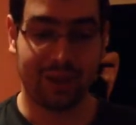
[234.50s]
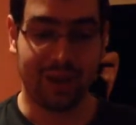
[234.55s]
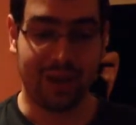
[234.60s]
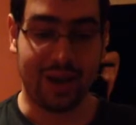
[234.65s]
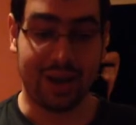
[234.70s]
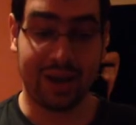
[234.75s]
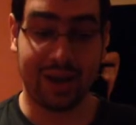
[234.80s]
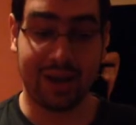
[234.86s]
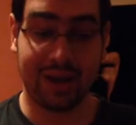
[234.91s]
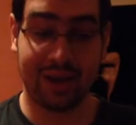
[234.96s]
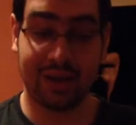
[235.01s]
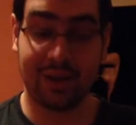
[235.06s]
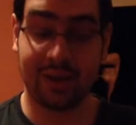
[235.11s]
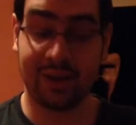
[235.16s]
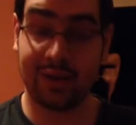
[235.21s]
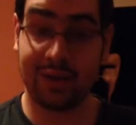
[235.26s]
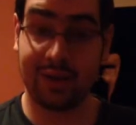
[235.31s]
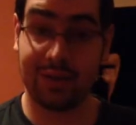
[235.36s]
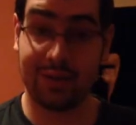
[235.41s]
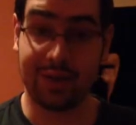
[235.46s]
I got a
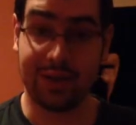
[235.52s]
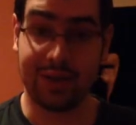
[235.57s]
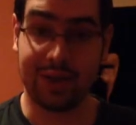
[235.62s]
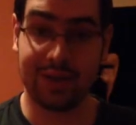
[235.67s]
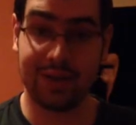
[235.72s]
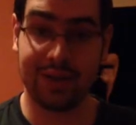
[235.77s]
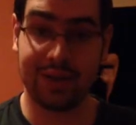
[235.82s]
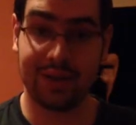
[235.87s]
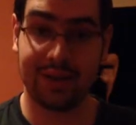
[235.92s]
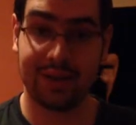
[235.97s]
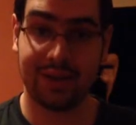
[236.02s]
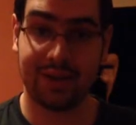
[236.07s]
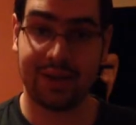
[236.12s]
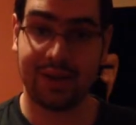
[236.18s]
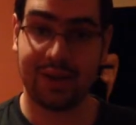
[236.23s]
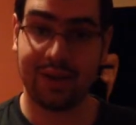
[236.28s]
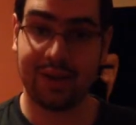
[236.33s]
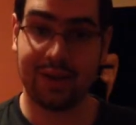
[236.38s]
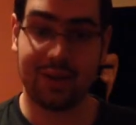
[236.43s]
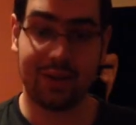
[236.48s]
girlfriend
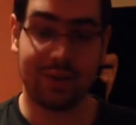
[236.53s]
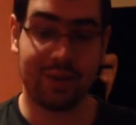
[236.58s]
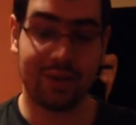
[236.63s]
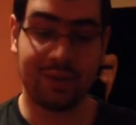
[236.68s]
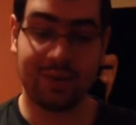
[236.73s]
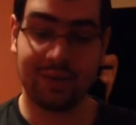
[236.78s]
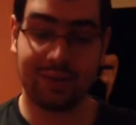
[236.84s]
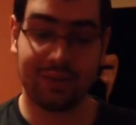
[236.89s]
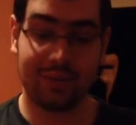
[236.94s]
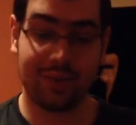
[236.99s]
who,